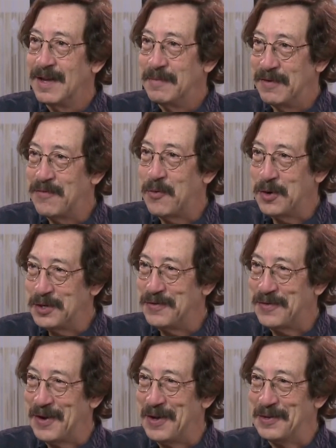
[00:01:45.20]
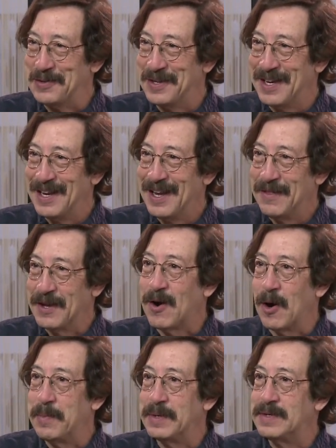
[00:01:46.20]
the
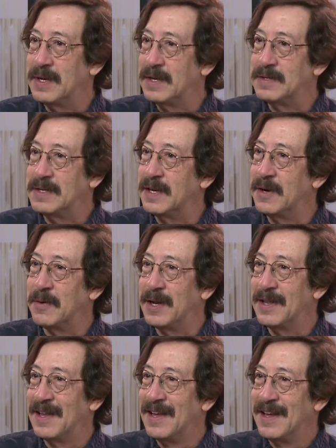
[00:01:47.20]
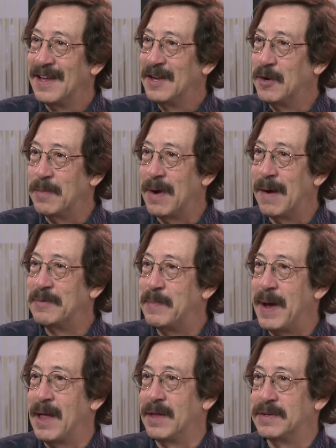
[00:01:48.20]
carpet says, you know what? Your mom's
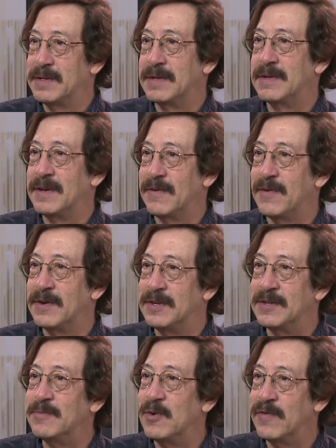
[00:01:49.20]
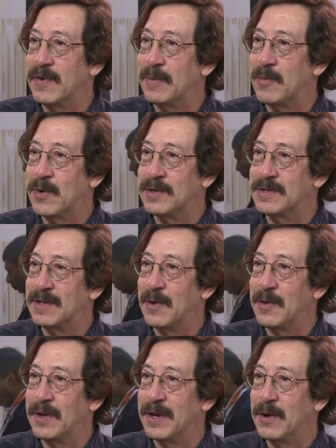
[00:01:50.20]
balance is different. She's moving more
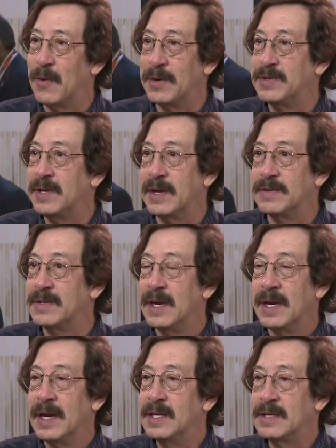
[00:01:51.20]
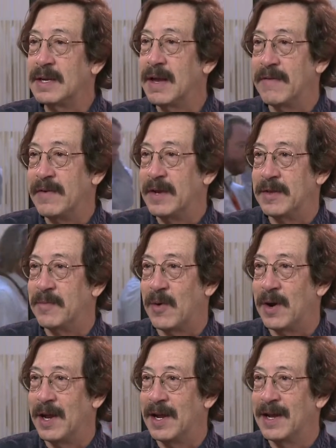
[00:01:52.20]
slowly. Or it says it's 11 in the
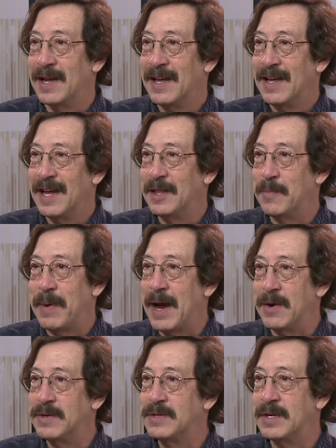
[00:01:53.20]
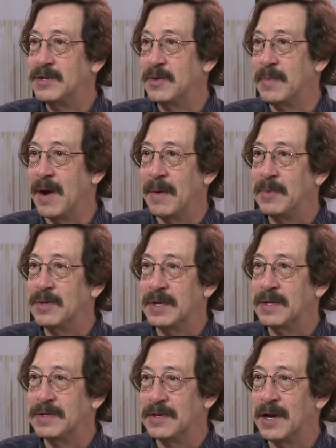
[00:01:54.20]
morning, and the pattern says your mom usually
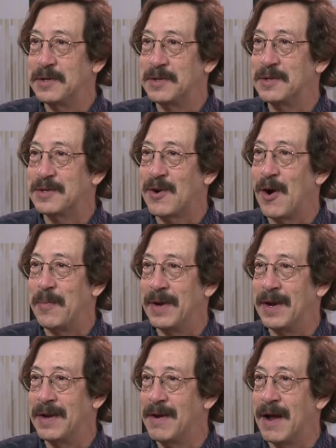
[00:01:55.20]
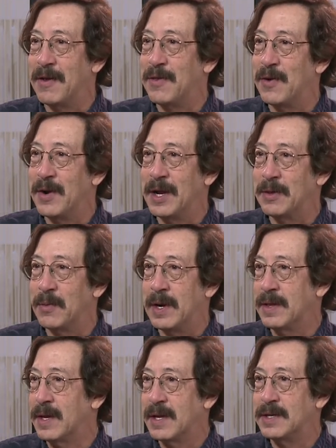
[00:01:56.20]
has touched this carpet at 9:30 on the way
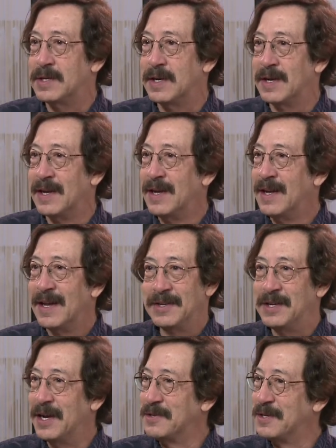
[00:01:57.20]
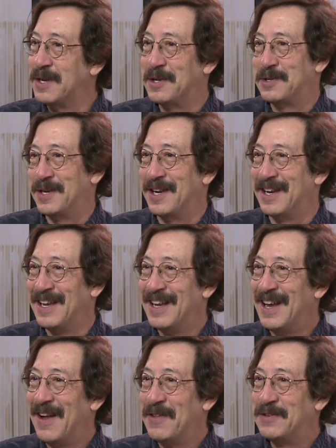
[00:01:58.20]
to the kitchen, and she hasn't touched it.
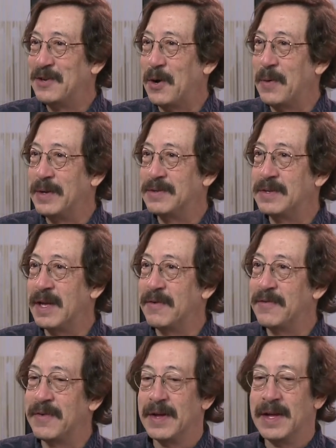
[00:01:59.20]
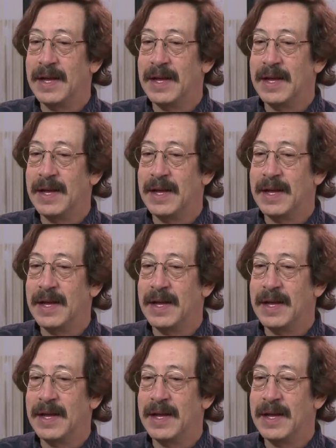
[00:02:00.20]
So instead of